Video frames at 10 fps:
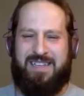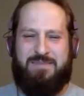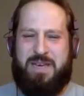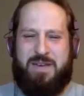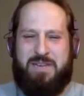
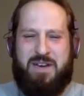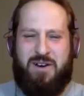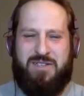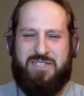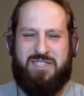it
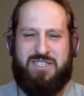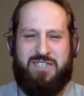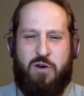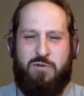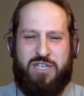becoming the
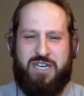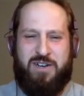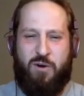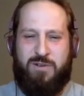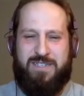Scotia
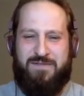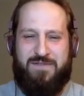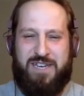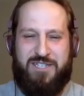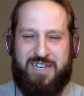North
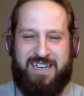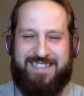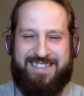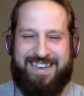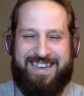Division, and
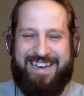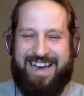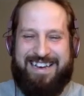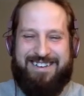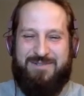it's like,
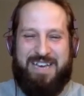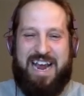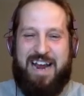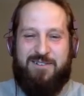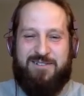who
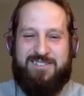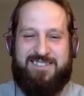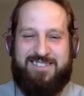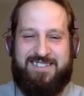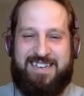
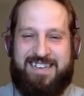cares? Like,